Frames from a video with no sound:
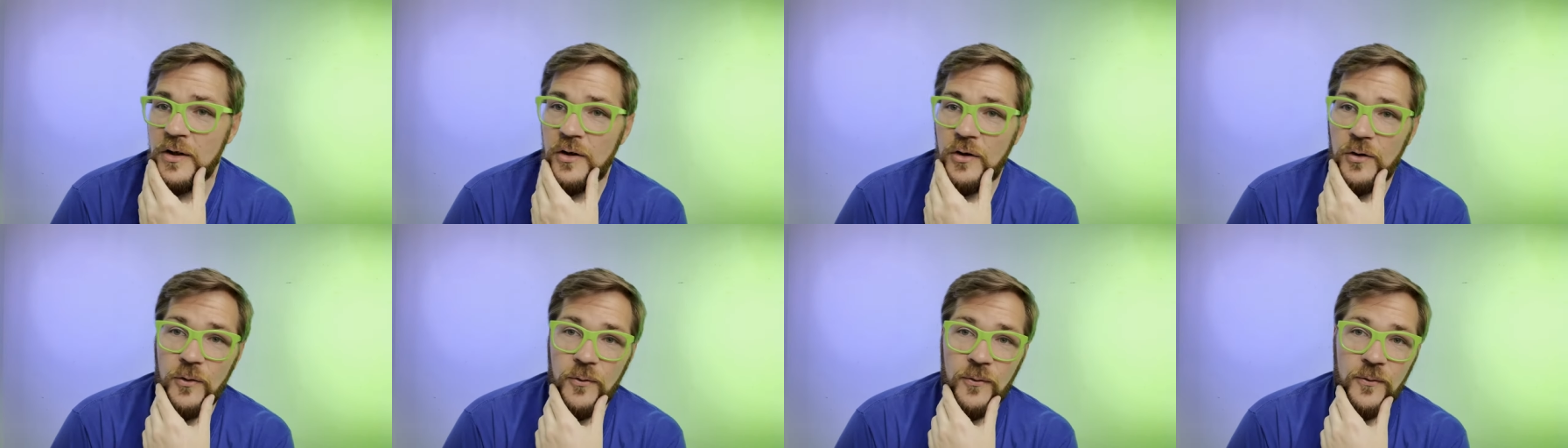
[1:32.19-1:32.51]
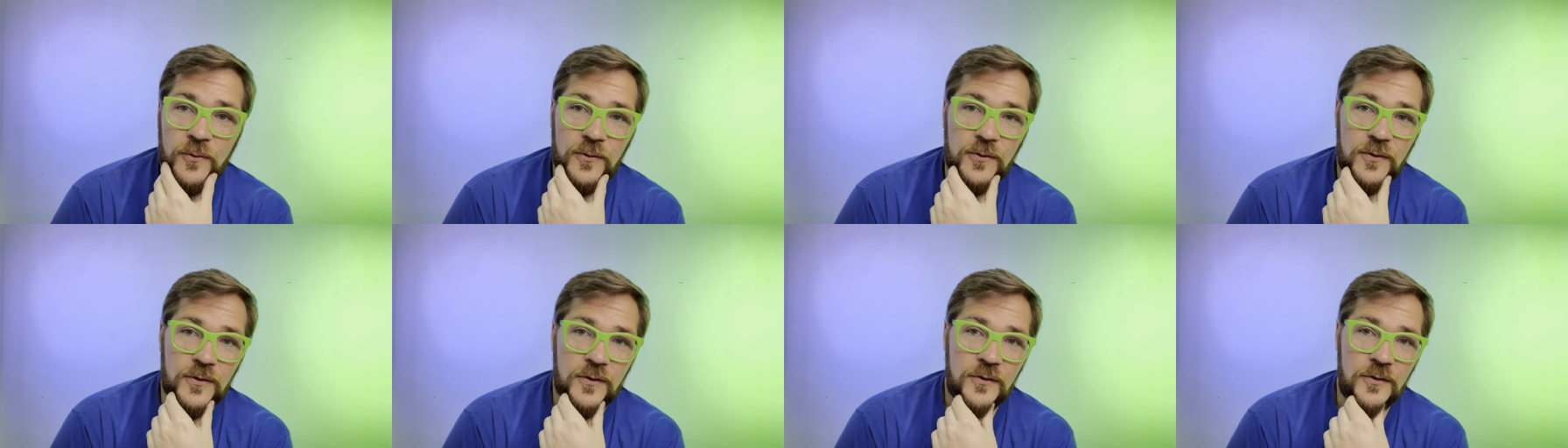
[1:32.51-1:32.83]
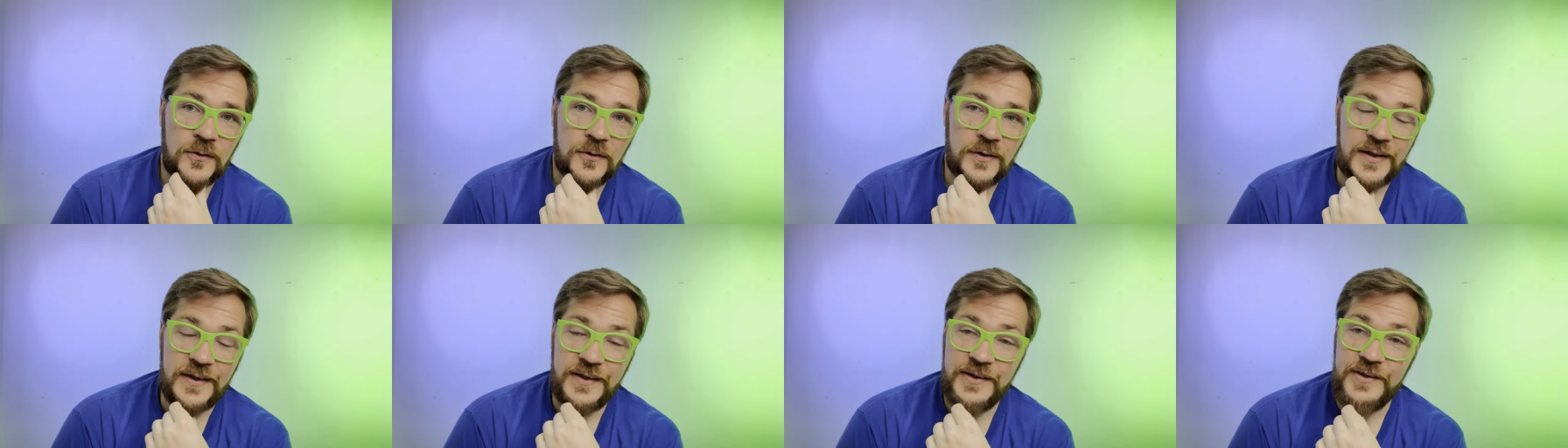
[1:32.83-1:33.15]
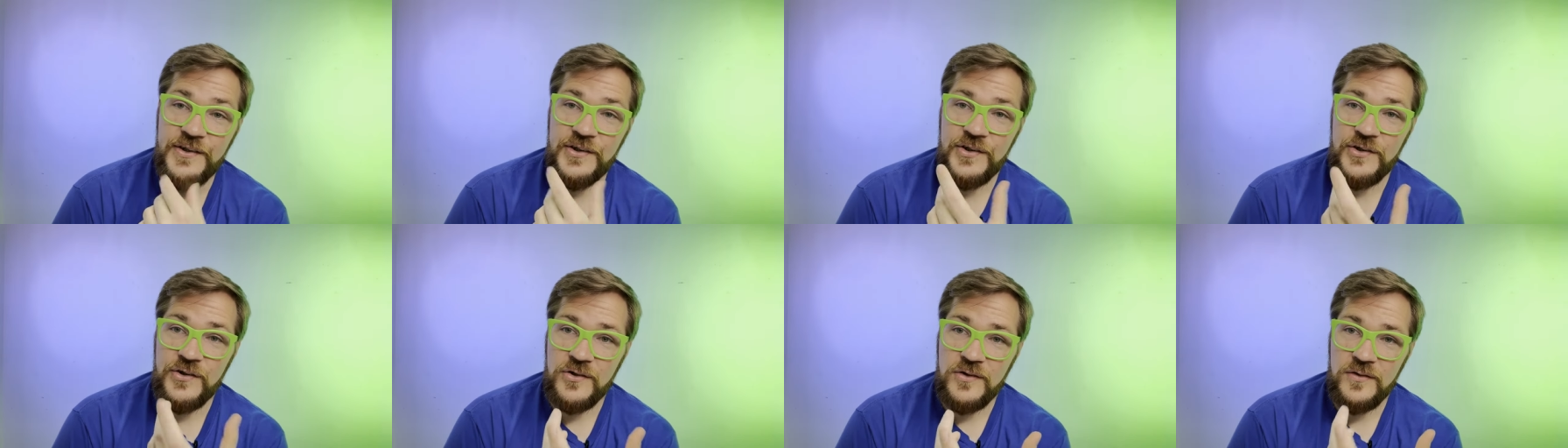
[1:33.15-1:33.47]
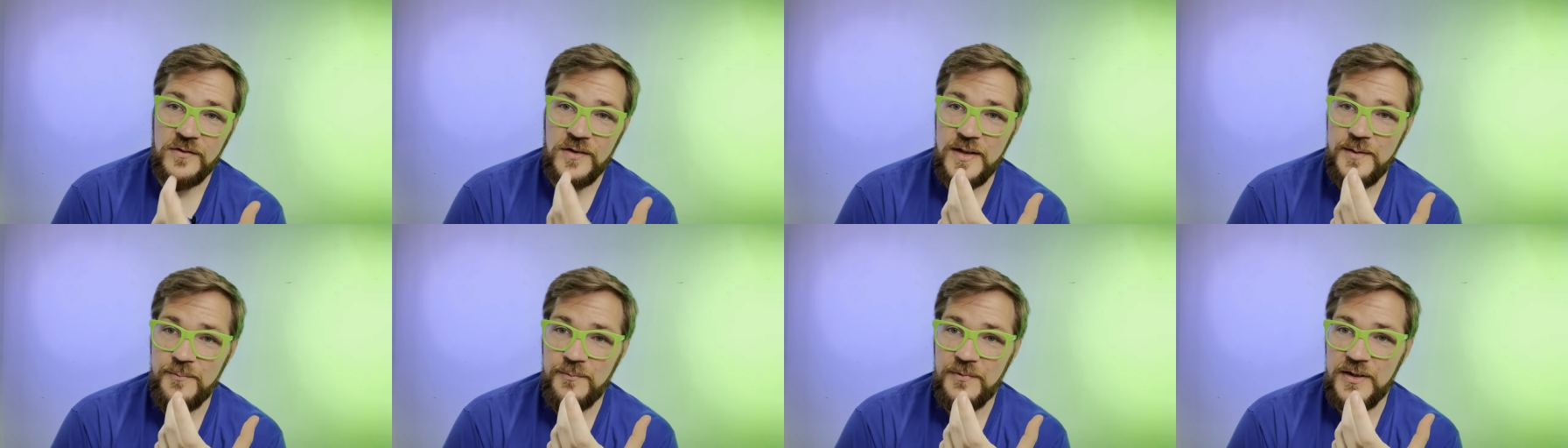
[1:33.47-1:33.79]
or
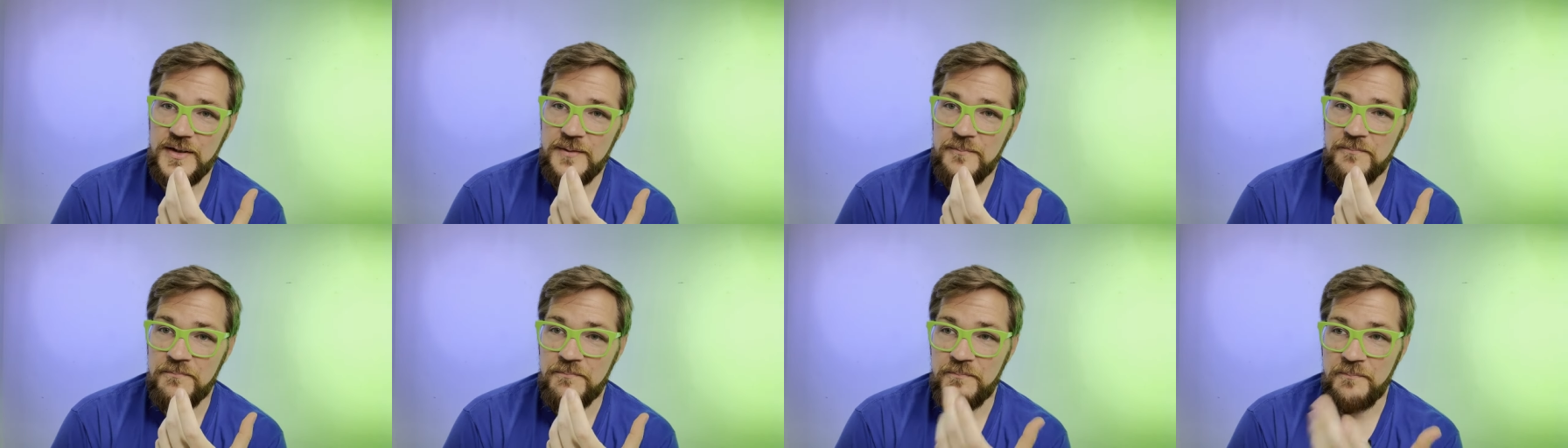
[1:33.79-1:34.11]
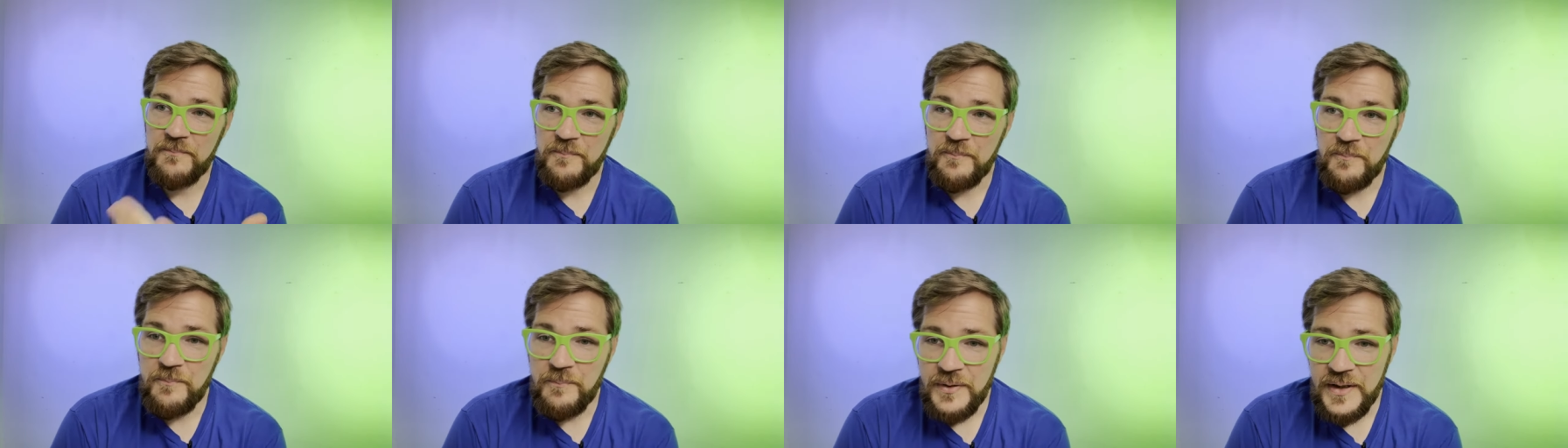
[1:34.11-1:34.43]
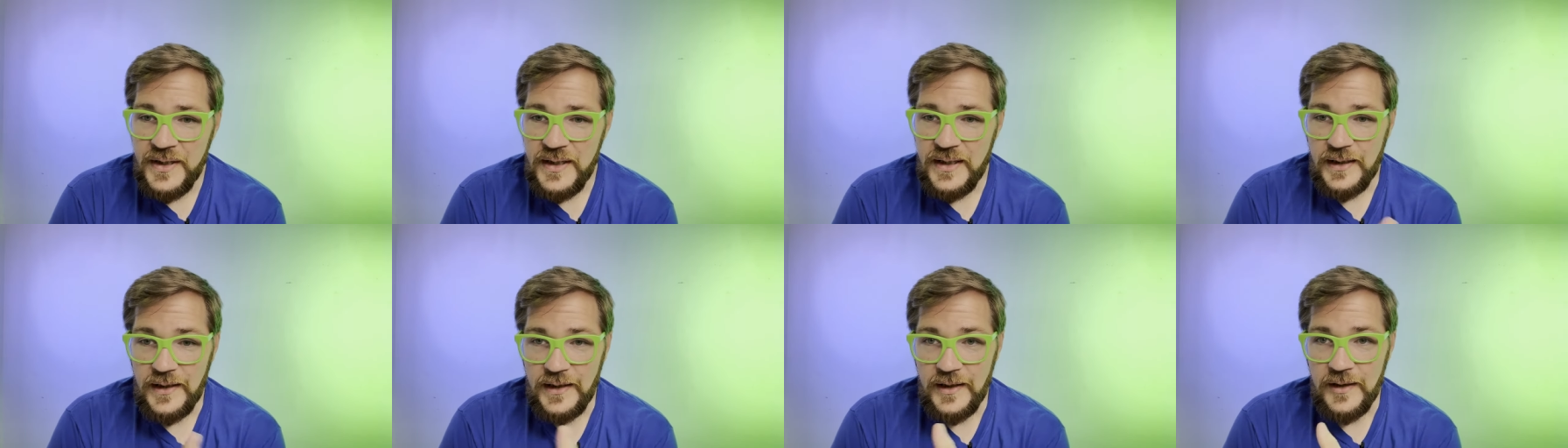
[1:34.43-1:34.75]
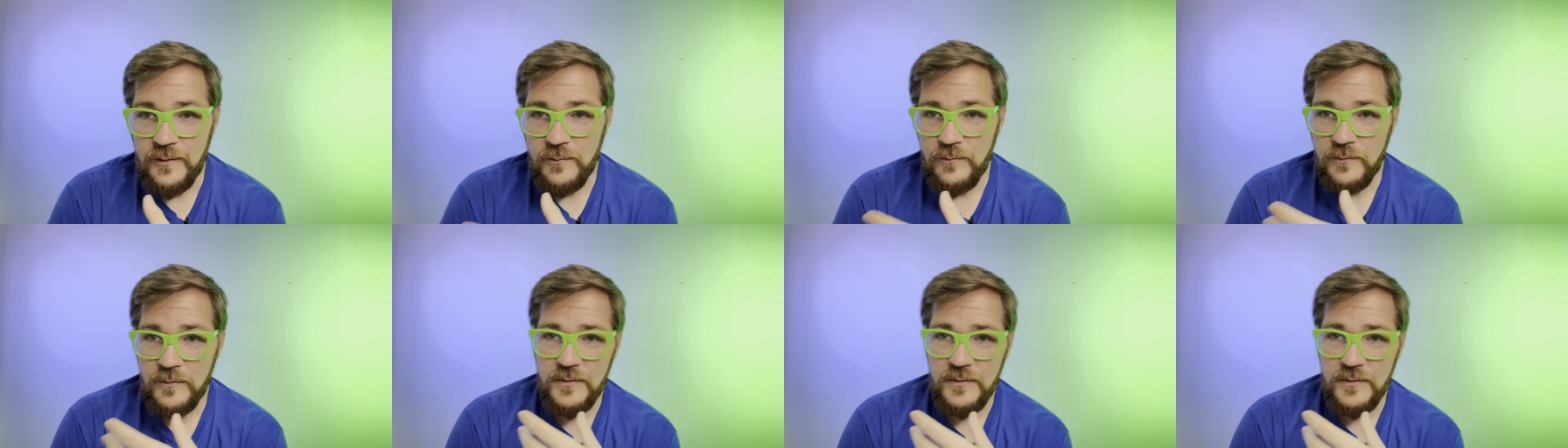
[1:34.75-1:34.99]
extremely big?